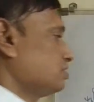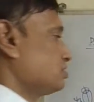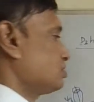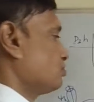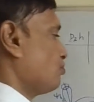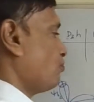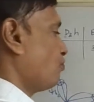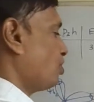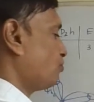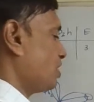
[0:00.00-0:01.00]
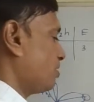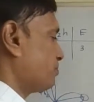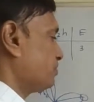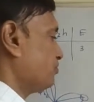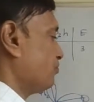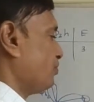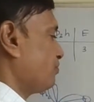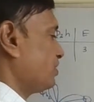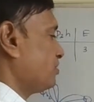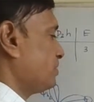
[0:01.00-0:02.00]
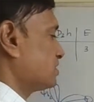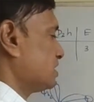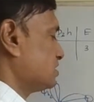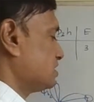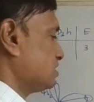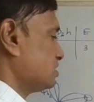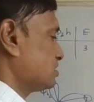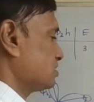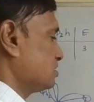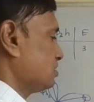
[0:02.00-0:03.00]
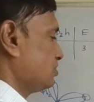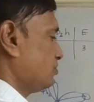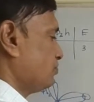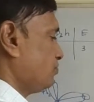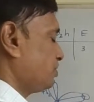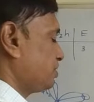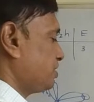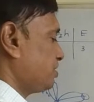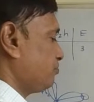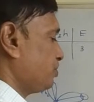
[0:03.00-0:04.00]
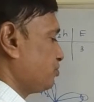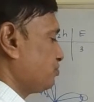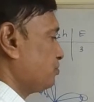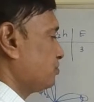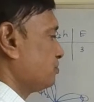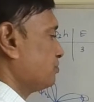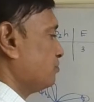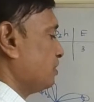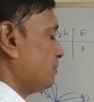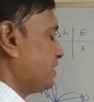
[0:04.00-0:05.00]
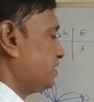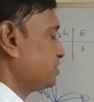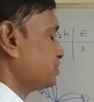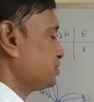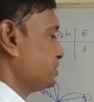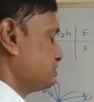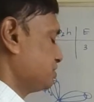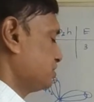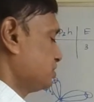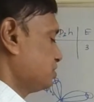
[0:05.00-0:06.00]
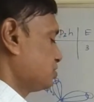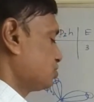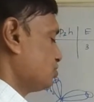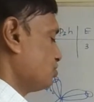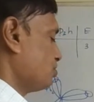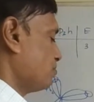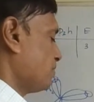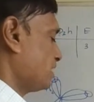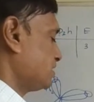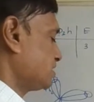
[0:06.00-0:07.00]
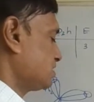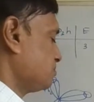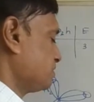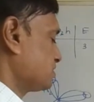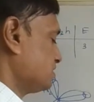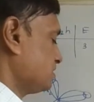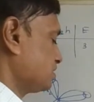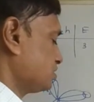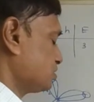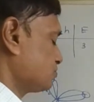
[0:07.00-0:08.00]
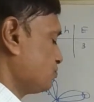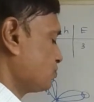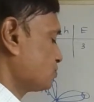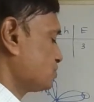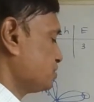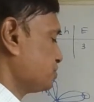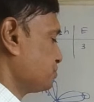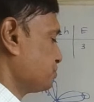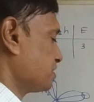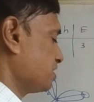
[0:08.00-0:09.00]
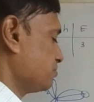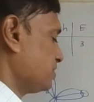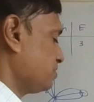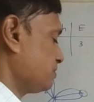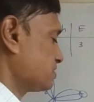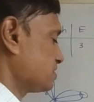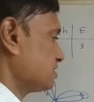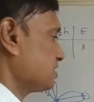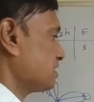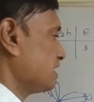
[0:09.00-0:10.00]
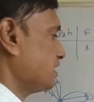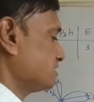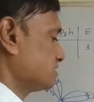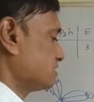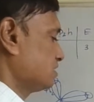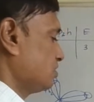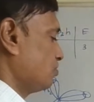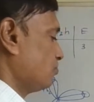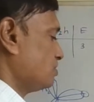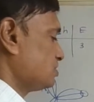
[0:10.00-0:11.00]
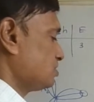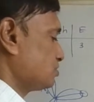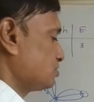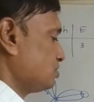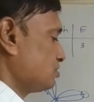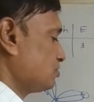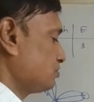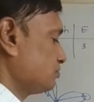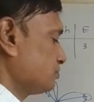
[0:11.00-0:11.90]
So what will happen? V1 remains as it is. V3 and V2 will be interchanged. So matrix representations for C2 can be represented as 100, 001,